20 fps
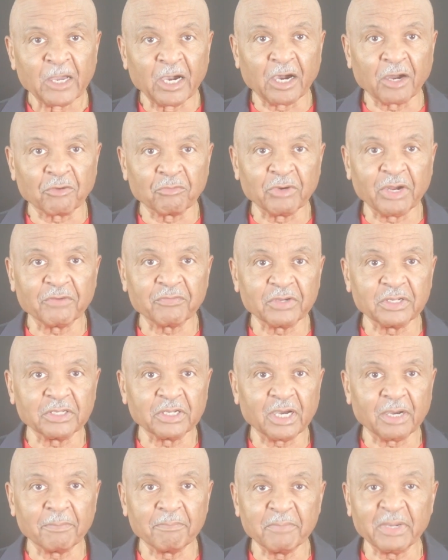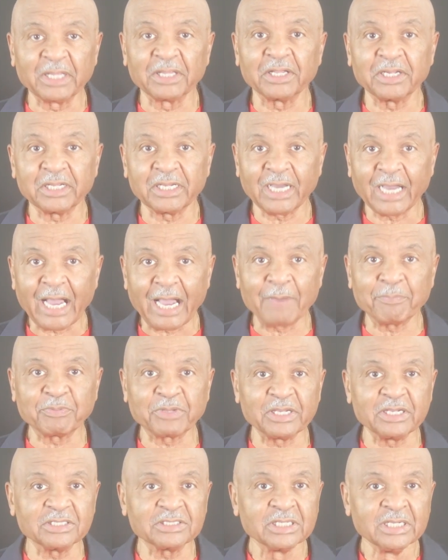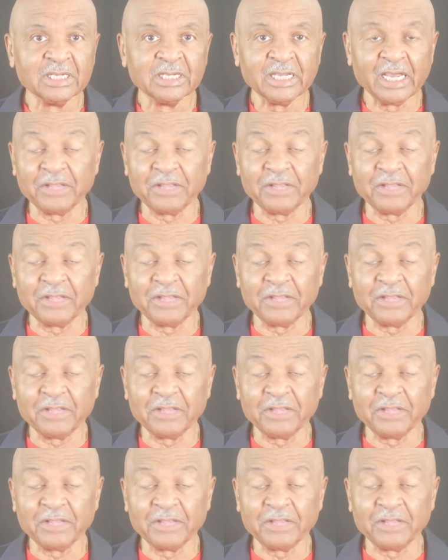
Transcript: Reverend Melody Hopkins,